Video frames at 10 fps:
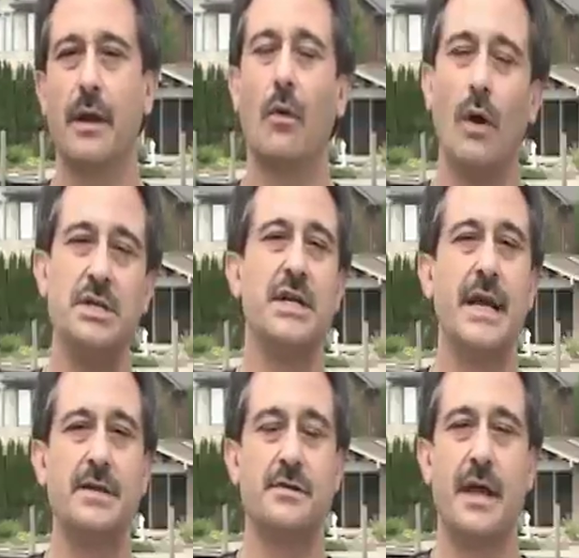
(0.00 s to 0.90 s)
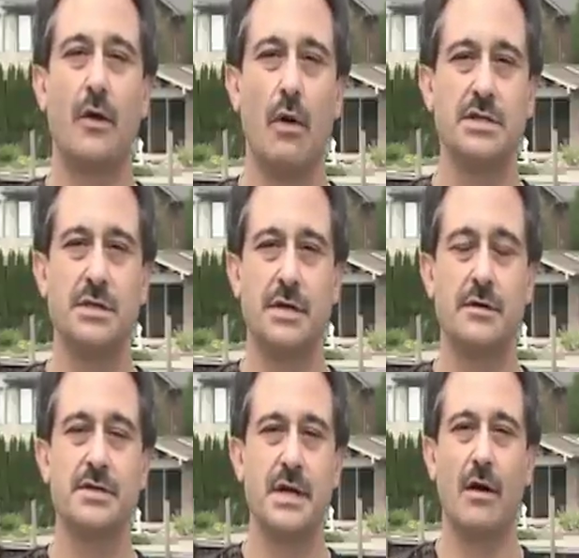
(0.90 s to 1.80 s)
but I want you to answer that question to
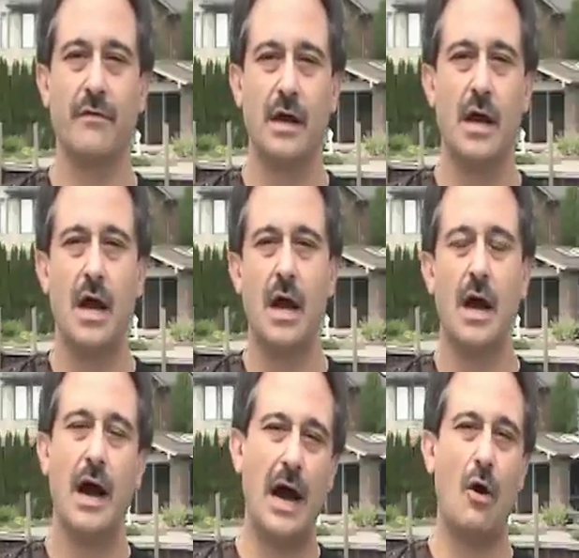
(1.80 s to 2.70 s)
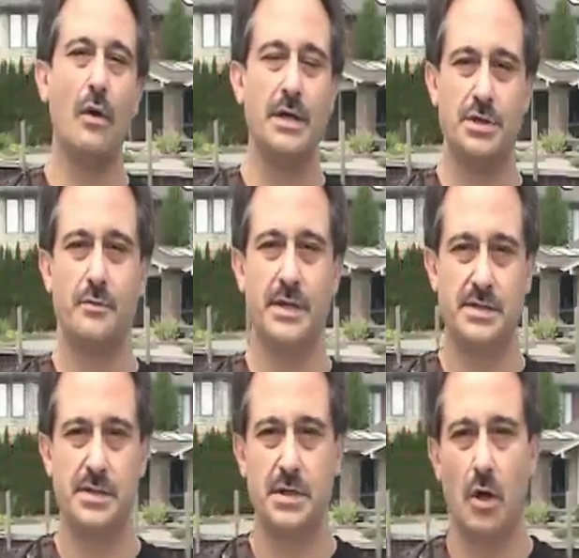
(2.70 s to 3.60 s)
yourself. How is your
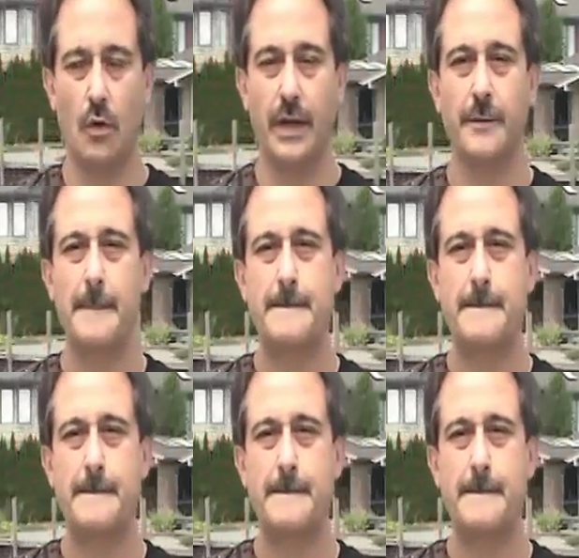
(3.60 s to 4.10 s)
business going?